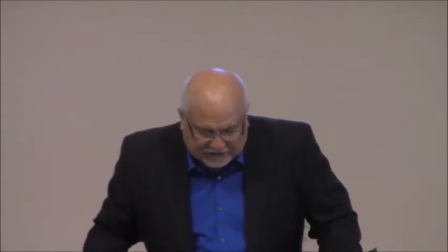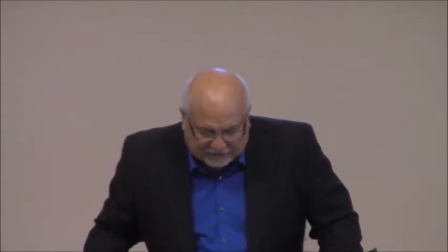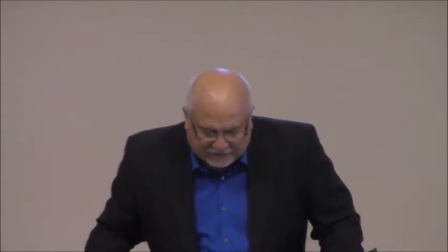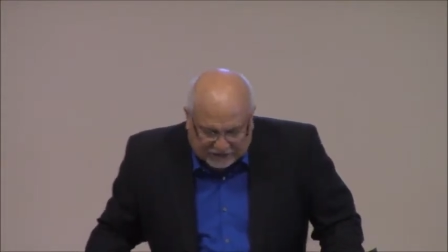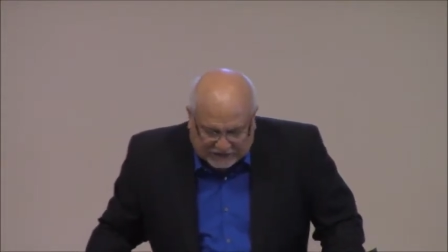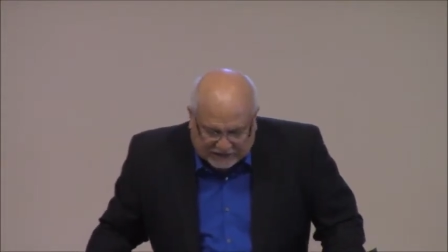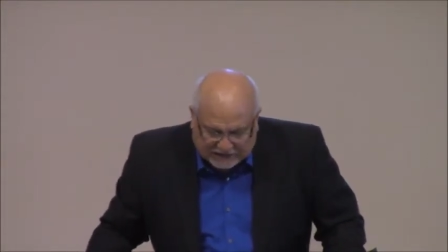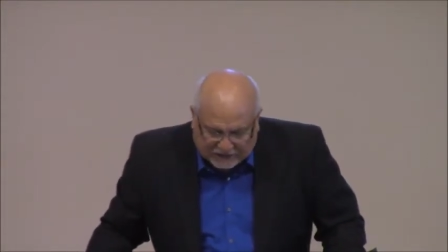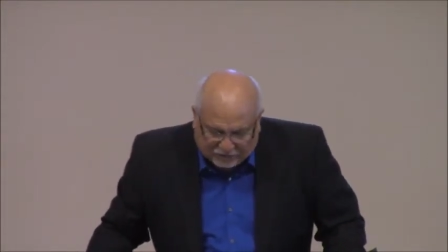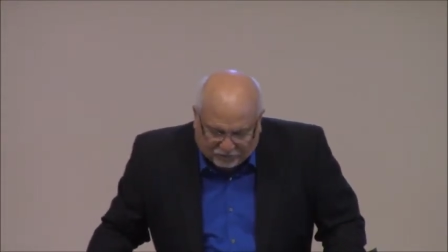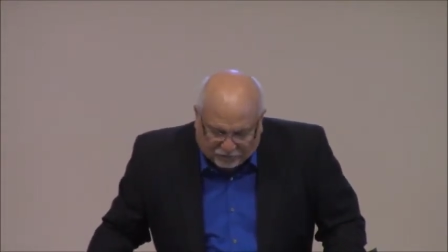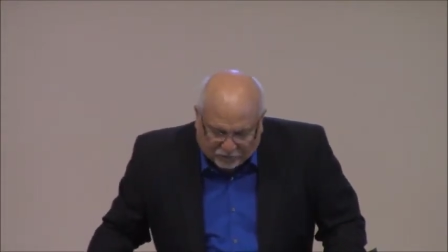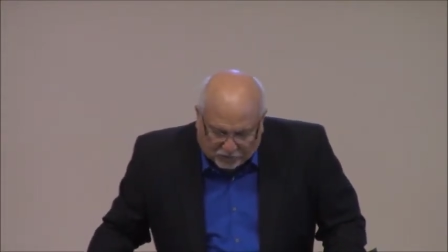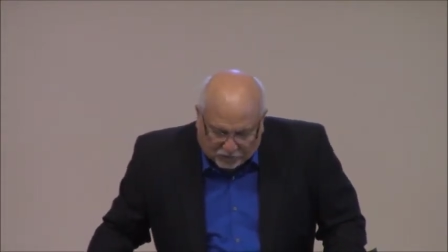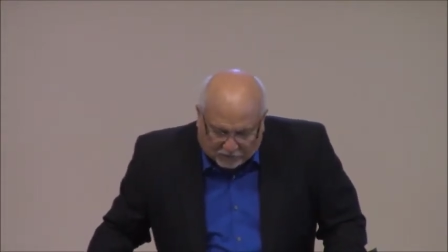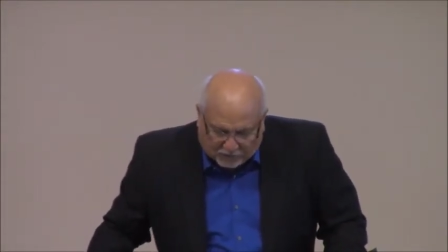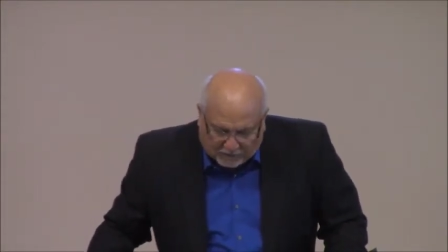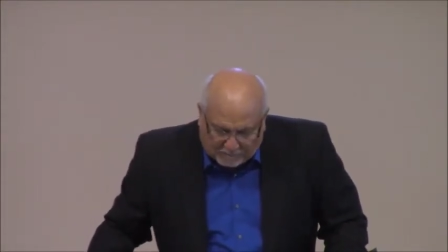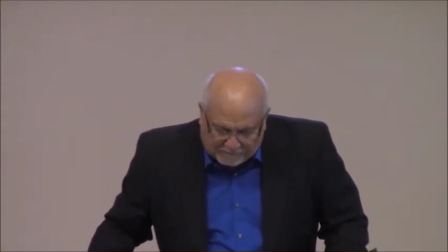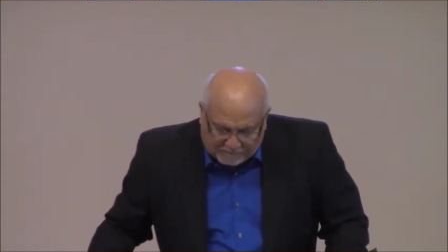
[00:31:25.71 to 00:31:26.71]
everything in
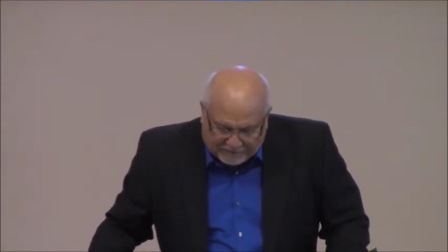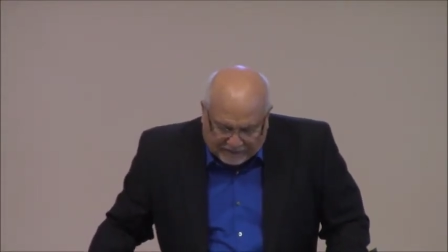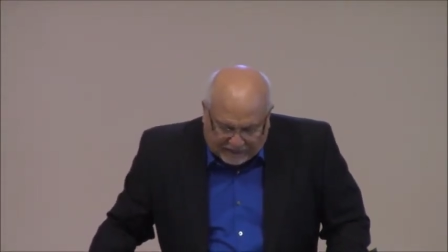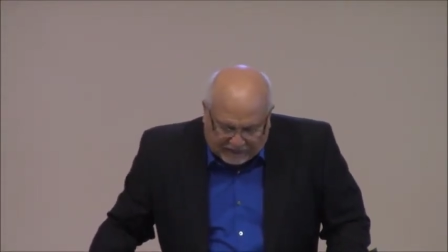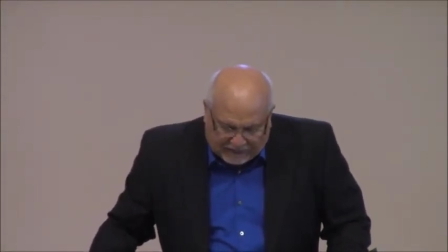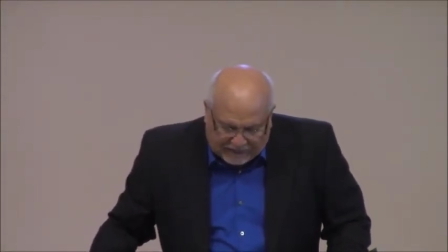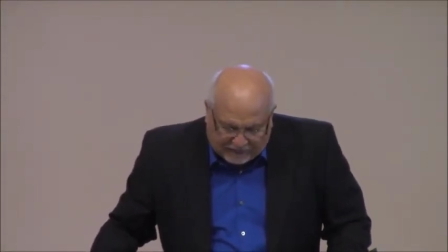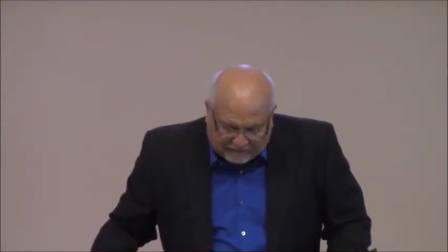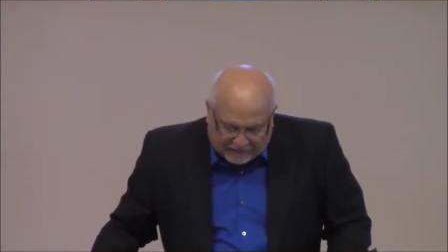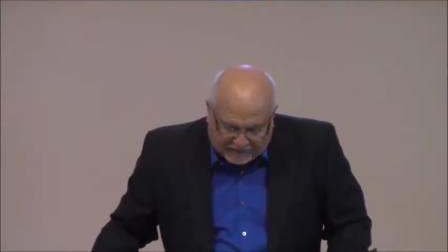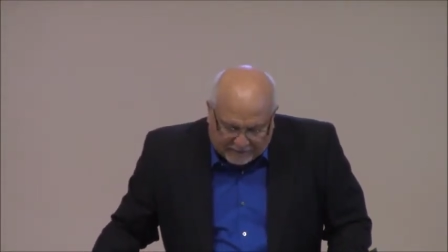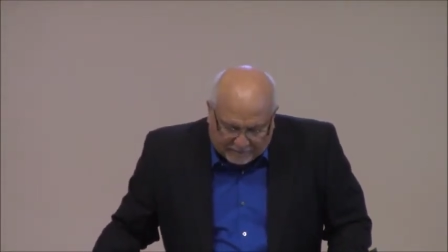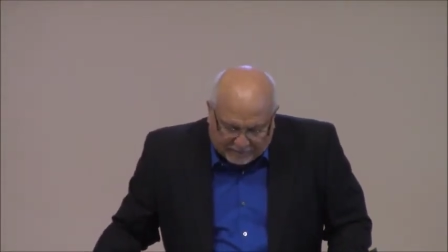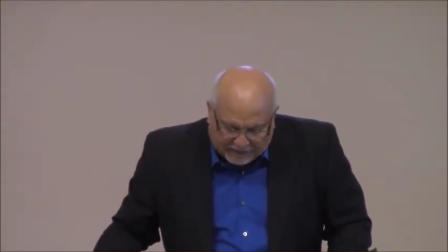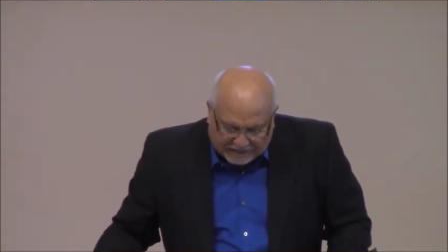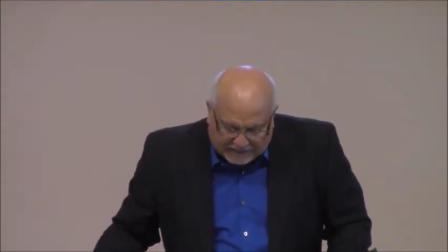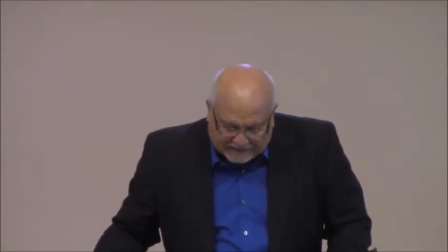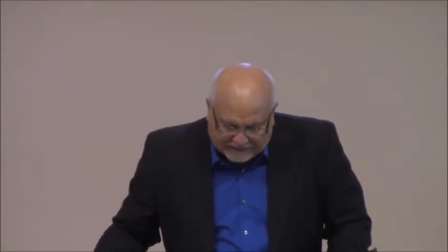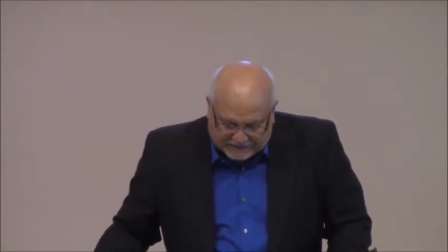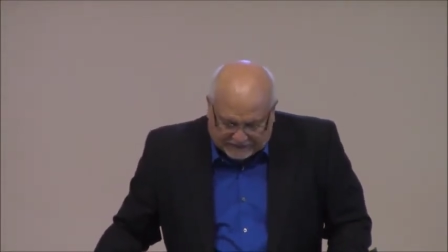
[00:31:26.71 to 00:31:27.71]
full and have an
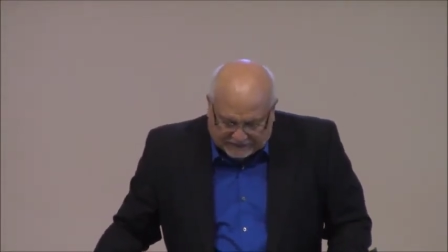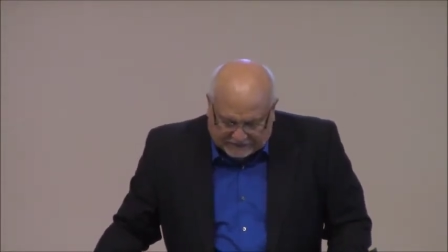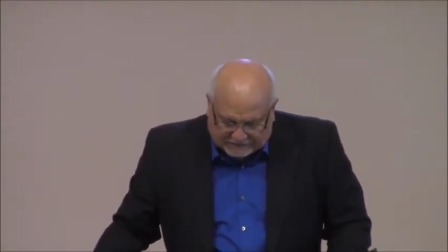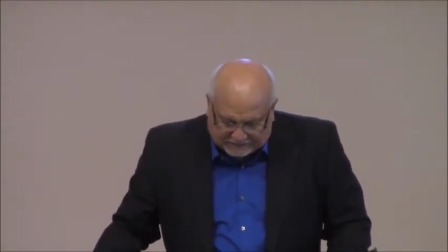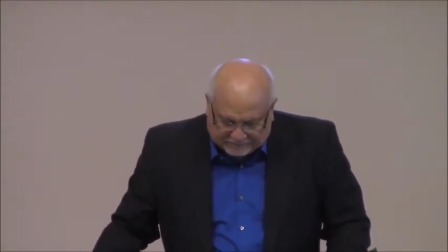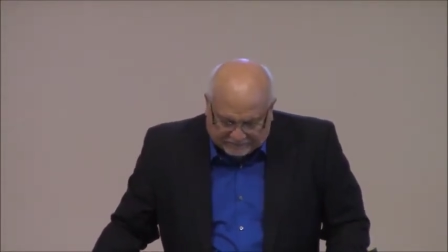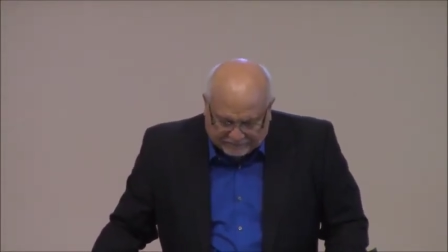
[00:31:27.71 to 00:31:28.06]
abundance.